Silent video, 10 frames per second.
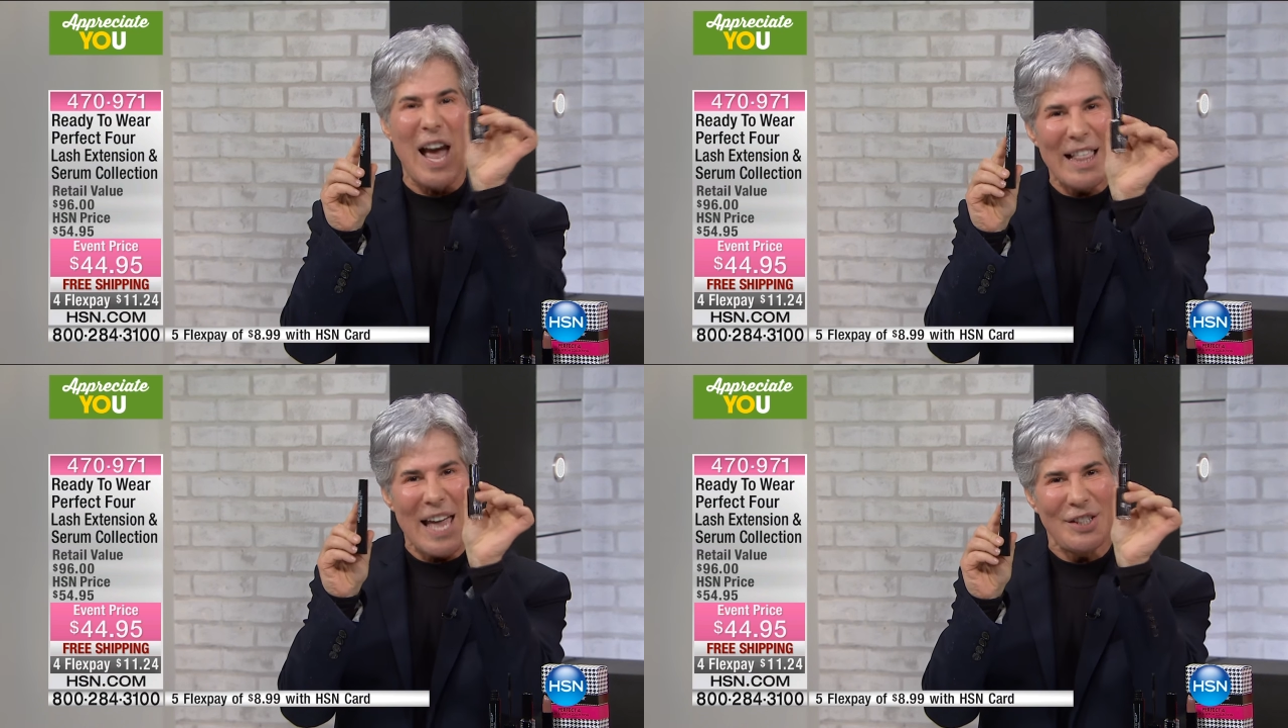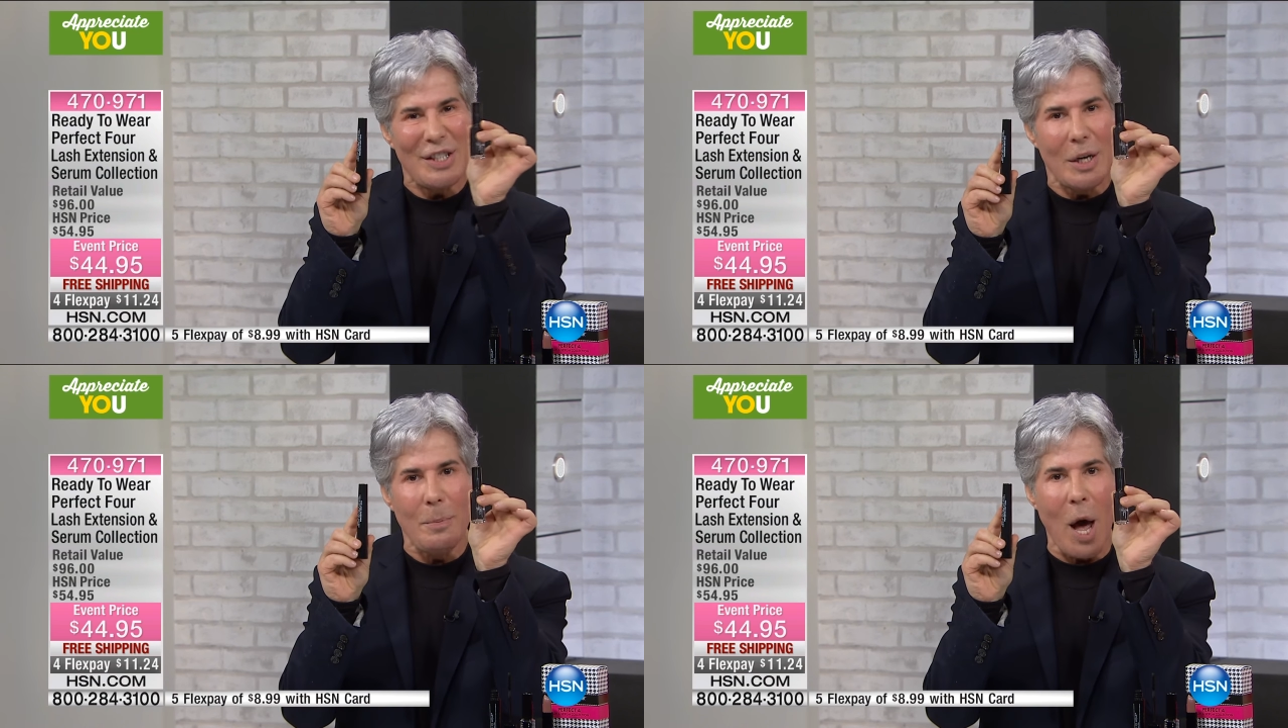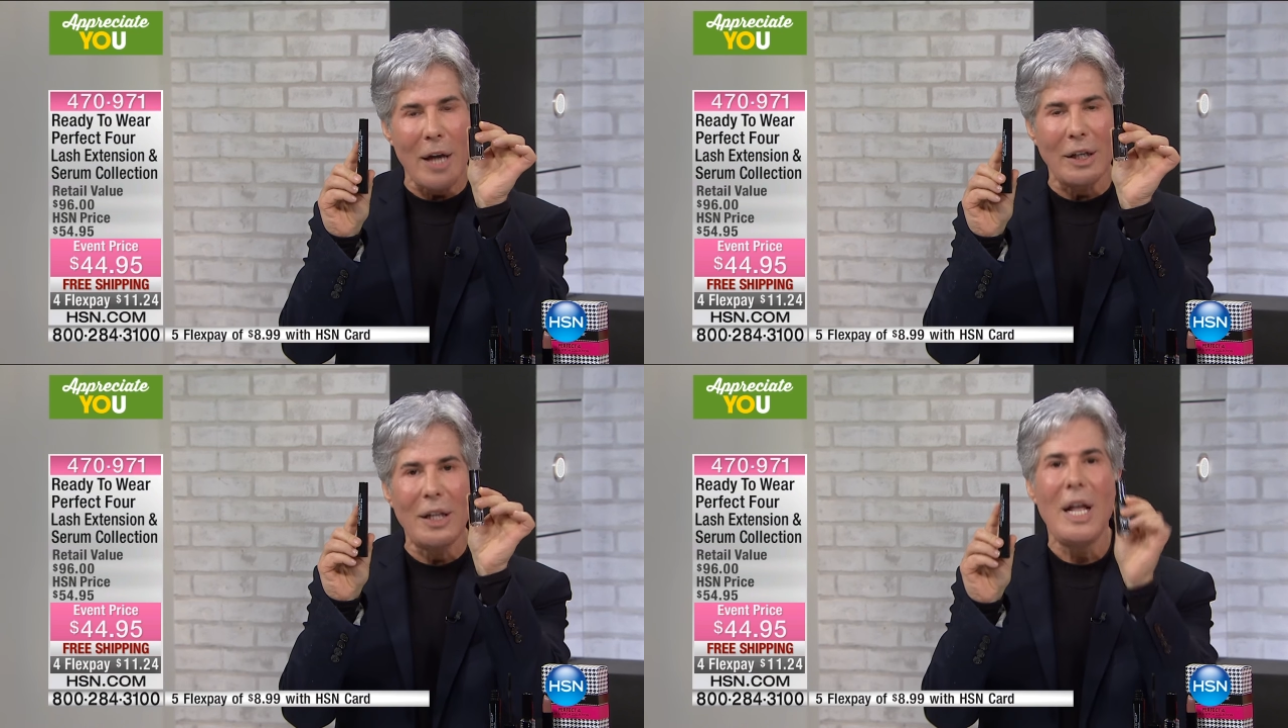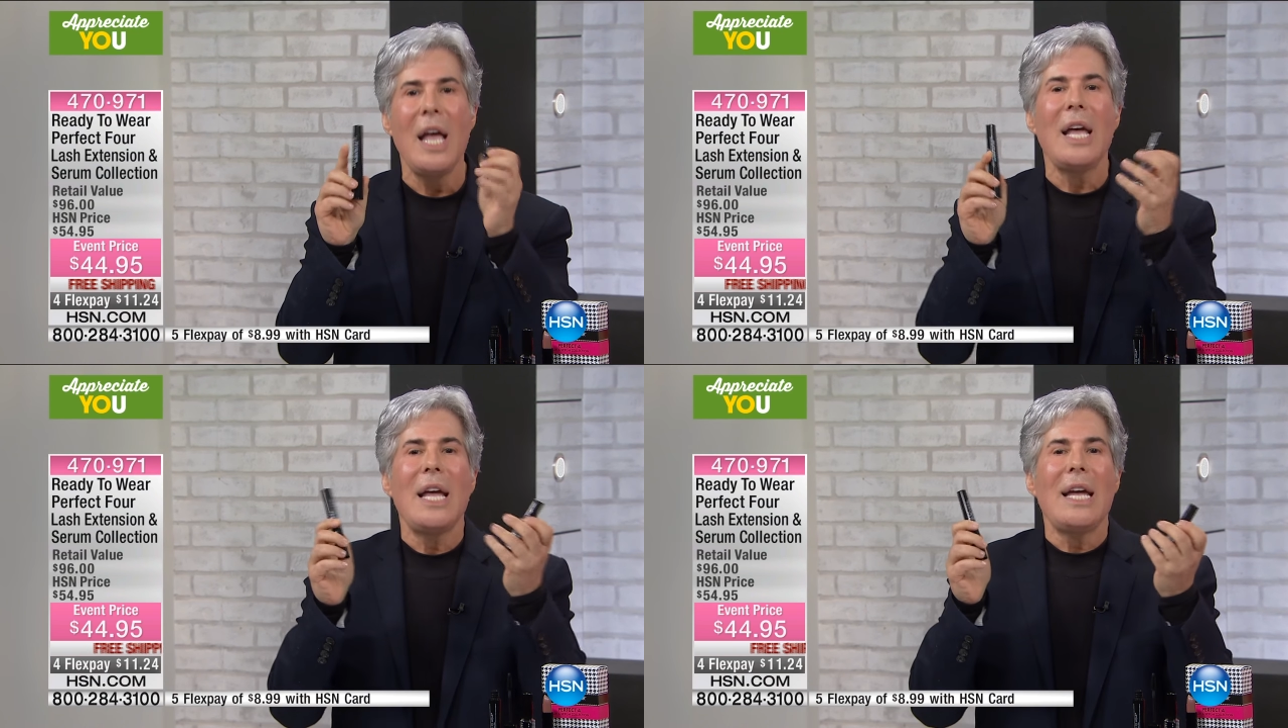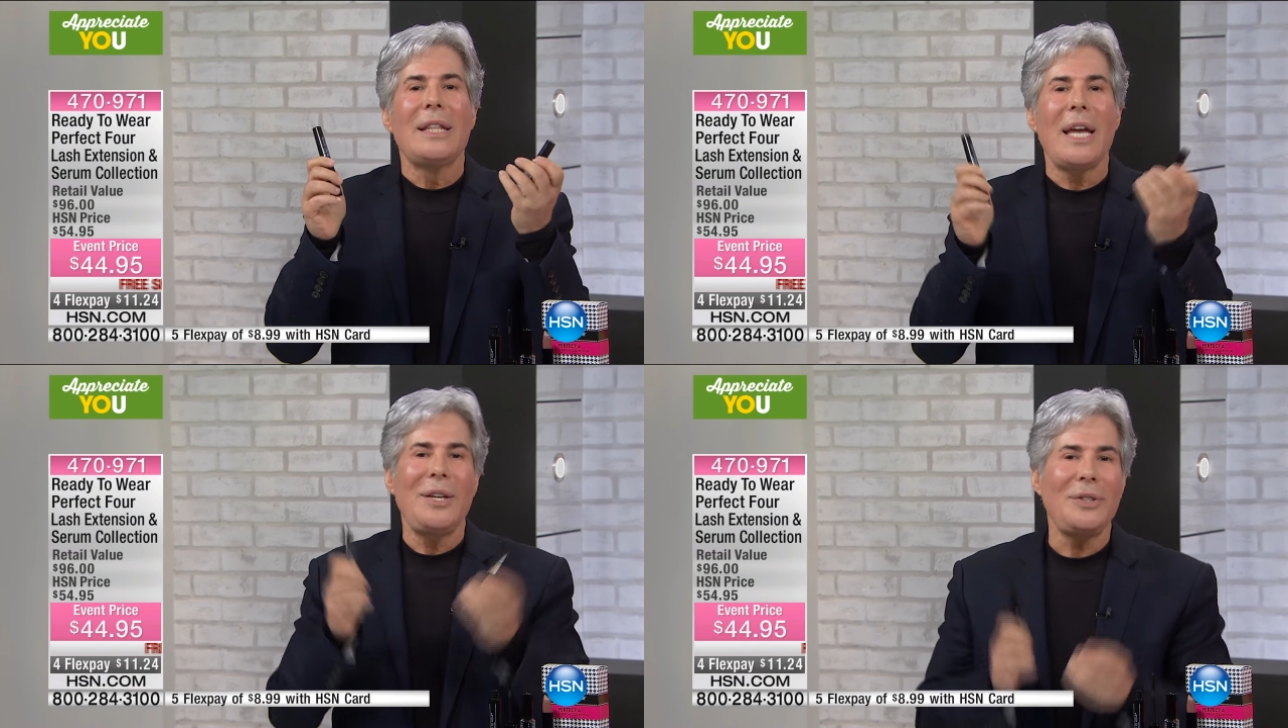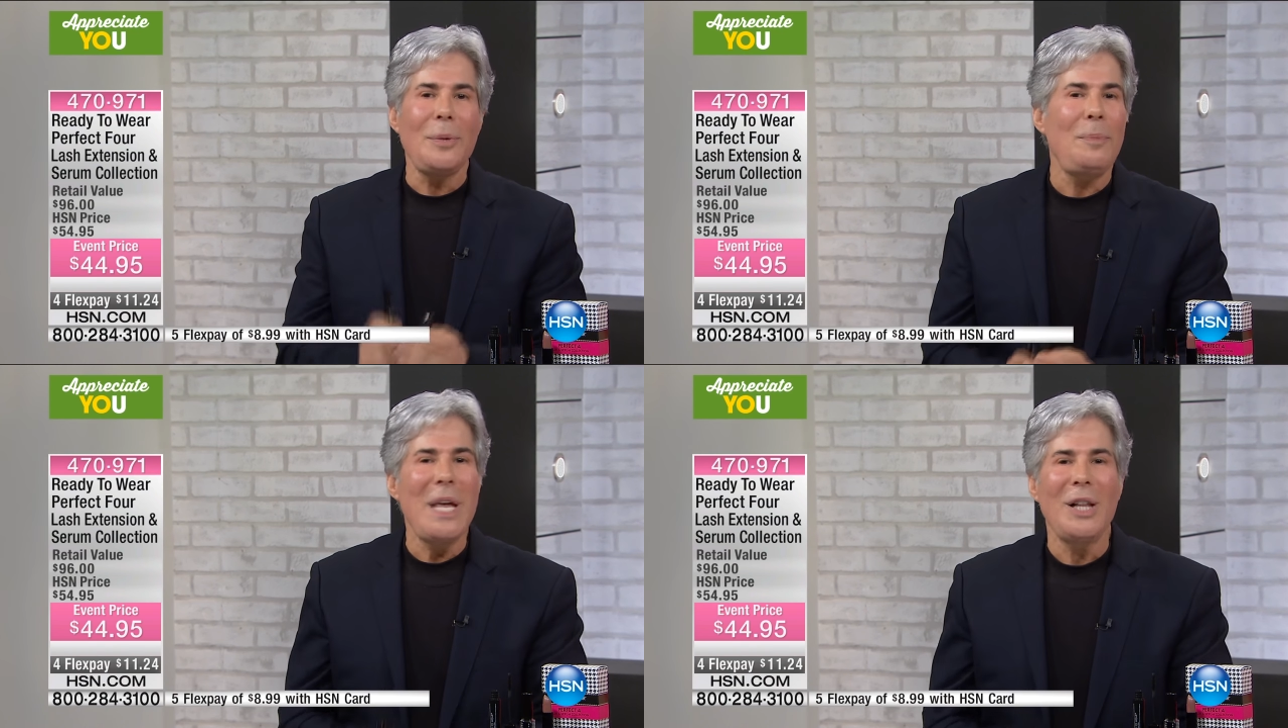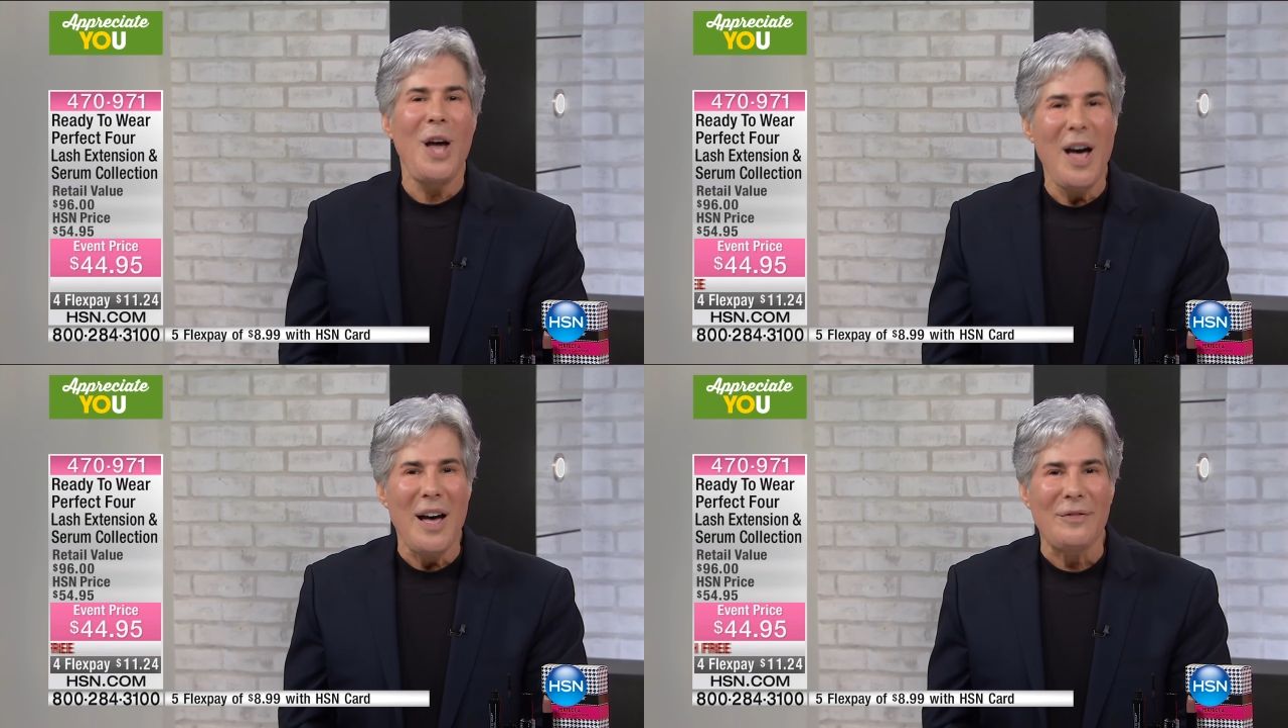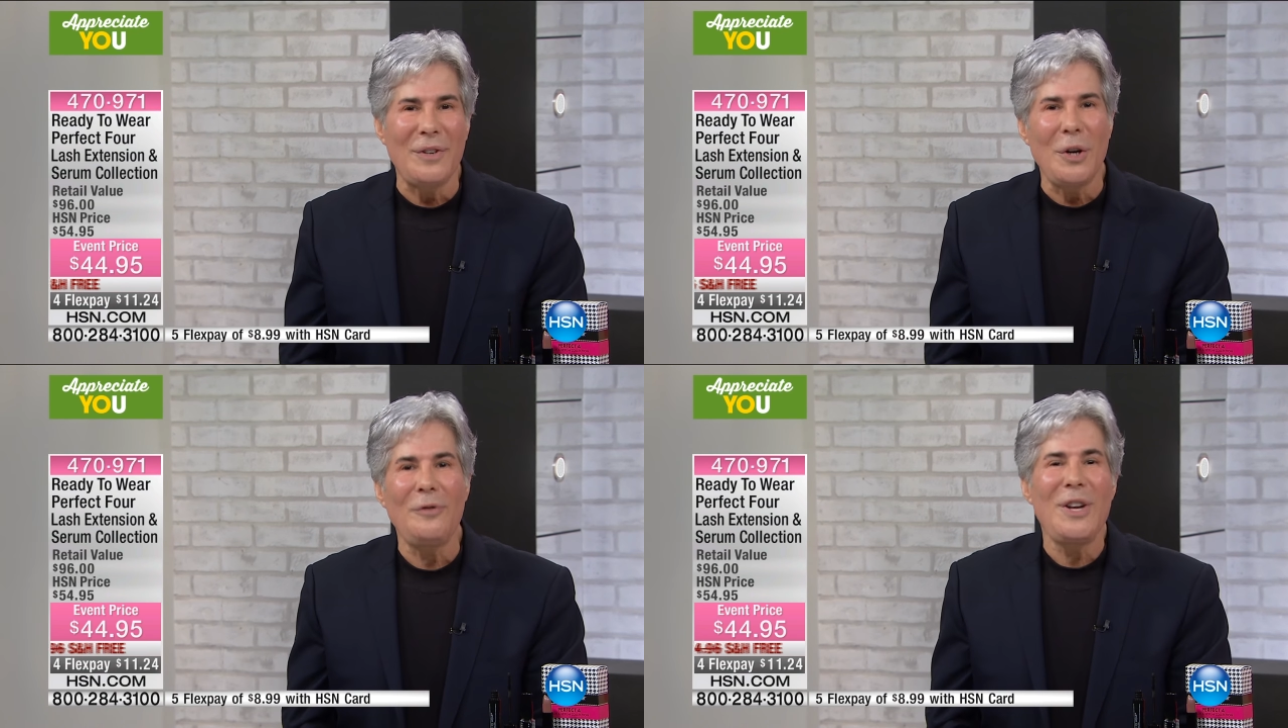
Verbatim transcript: eyelashes in a bottle they used to peel off oh. and her oh.